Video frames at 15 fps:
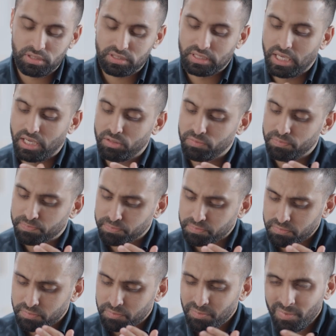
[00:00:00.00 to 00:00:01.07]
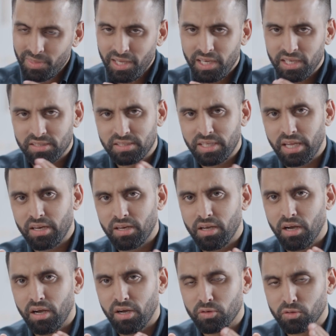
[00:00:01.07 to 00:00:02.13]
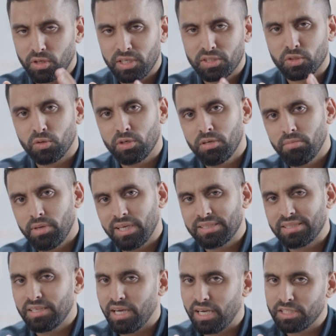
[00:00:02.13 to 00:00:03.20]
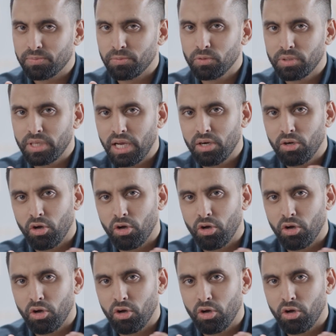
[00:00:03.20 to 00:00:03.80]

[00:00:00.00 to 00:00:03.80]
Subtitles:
this dial is that Rolex only makes the ice blue dial